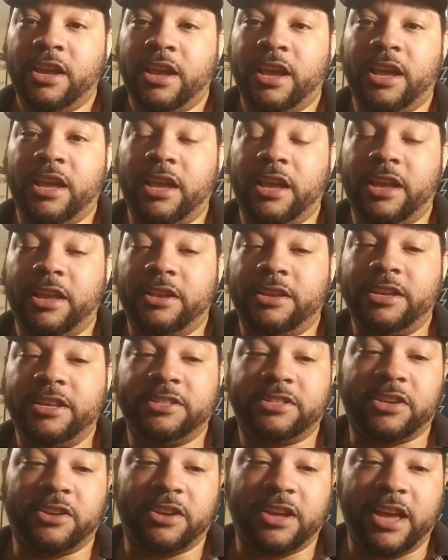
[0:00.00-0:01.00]
and
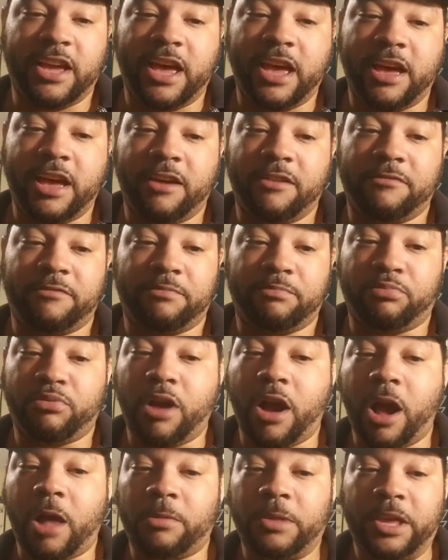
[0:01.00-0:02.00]
he's going to have
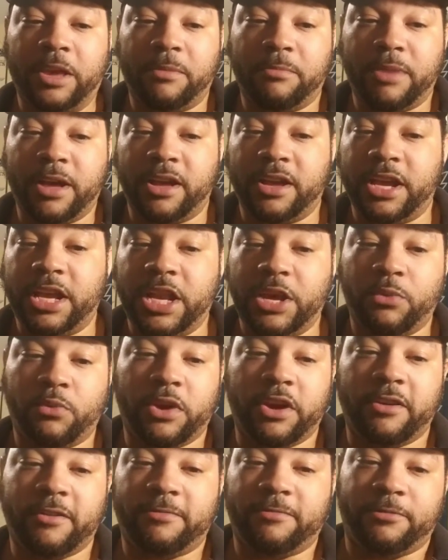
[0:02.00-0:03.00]
probably about
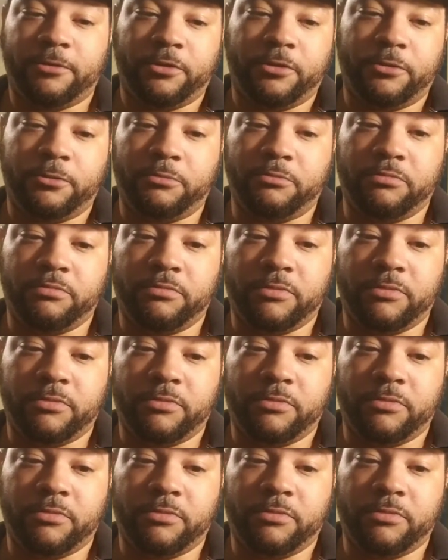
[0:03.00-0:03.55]
anywhere from